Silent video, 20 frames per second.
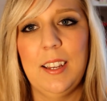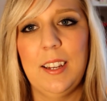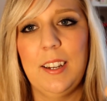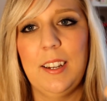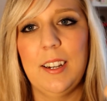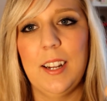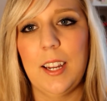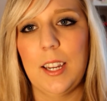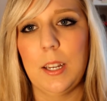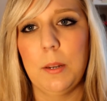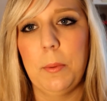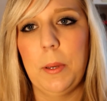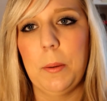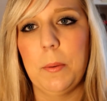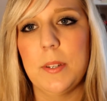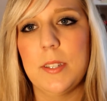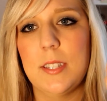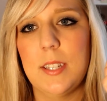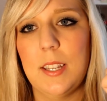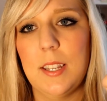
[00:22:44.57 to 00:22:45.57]
you're not going to be
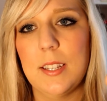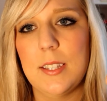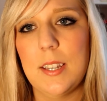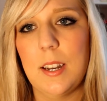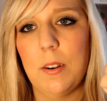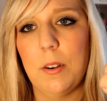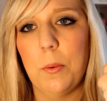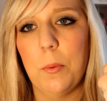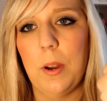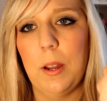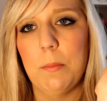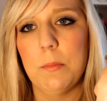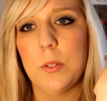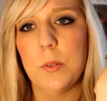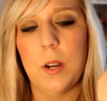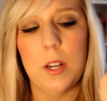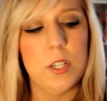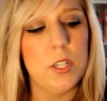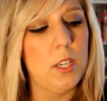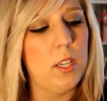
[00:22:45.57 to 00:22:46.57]
able to see this, I don't know why I'm
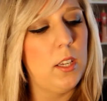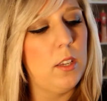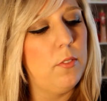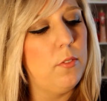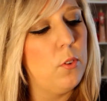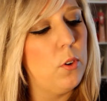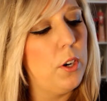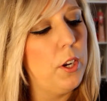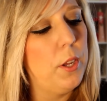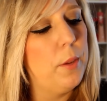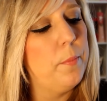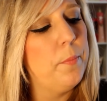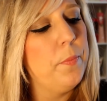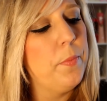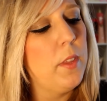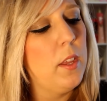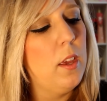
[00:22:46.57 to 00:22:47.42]
swatching it for you,